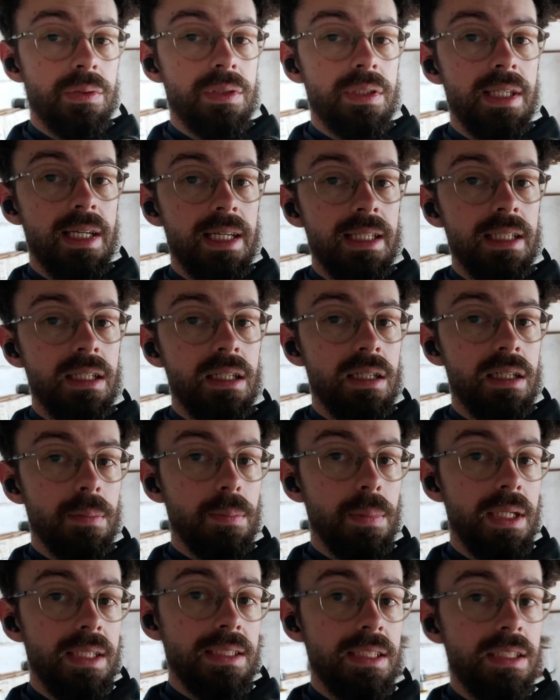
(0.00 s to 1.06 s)
today I'm
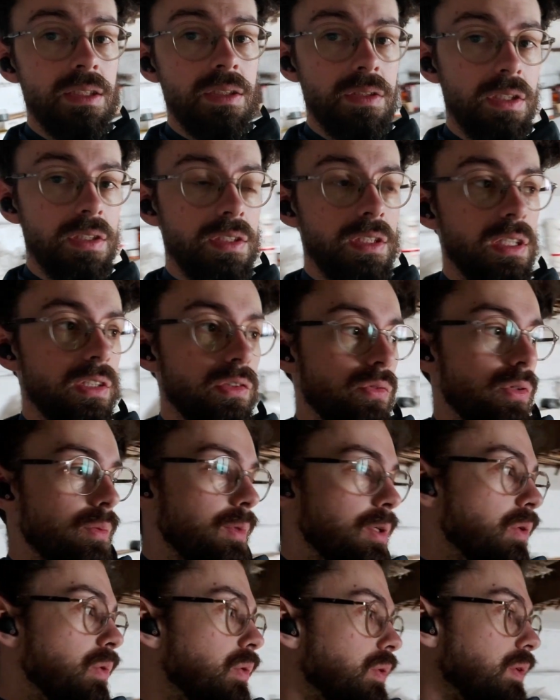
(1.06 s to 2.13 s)
actually not touching this room
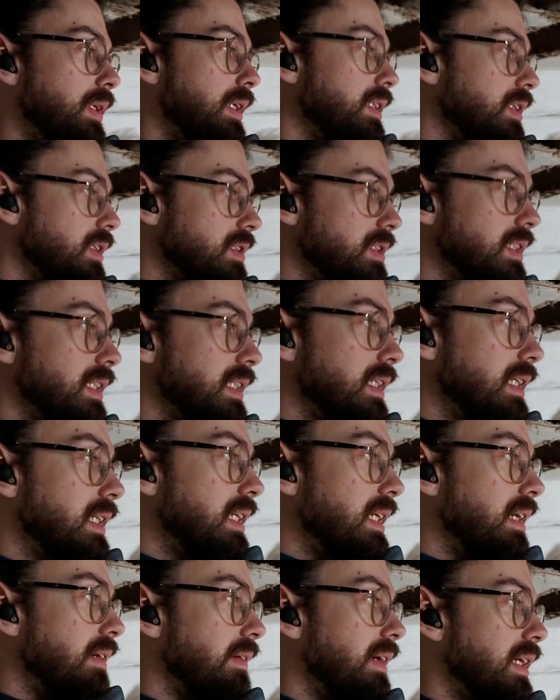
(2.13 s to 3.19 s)
at all. It does need
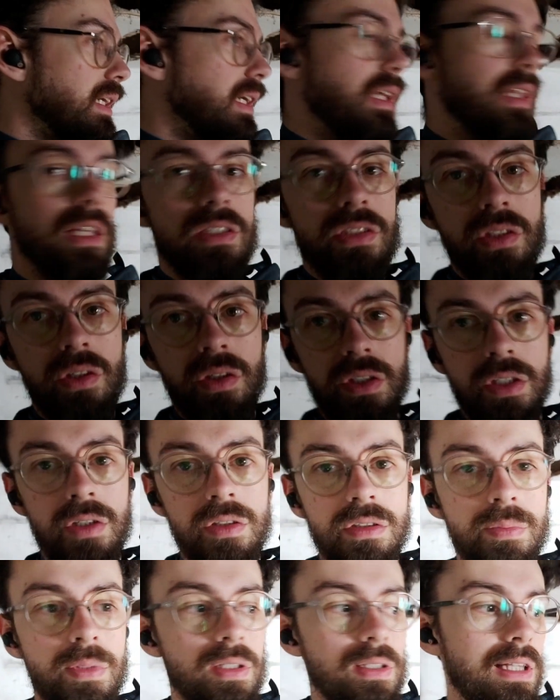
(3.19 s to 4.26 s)
clearing and there's not a
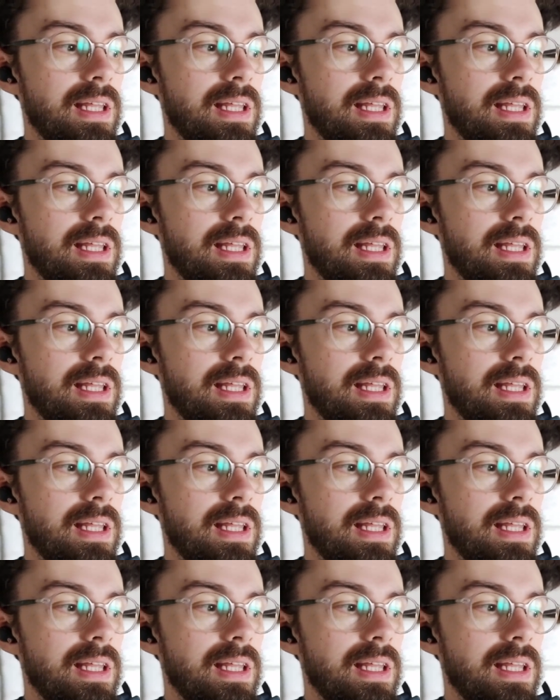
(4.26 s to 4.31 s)
huge amount